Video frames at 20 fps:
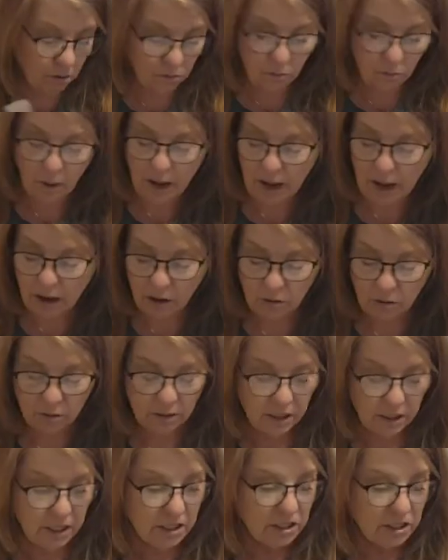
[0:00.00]
wow.
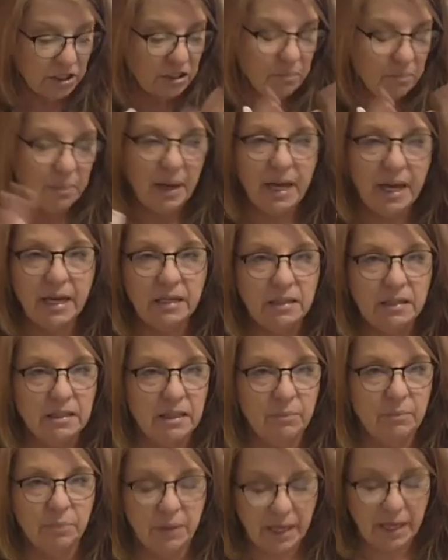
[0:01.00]
She paints
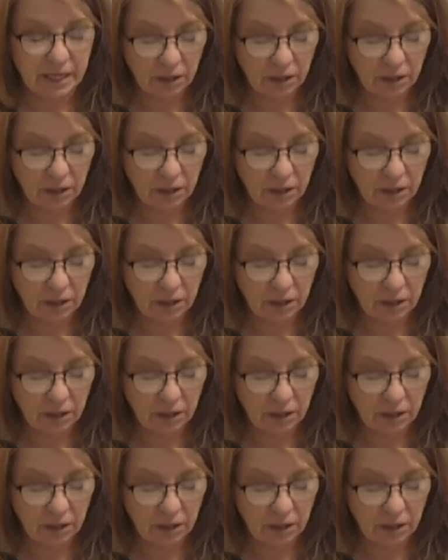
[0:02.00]
up like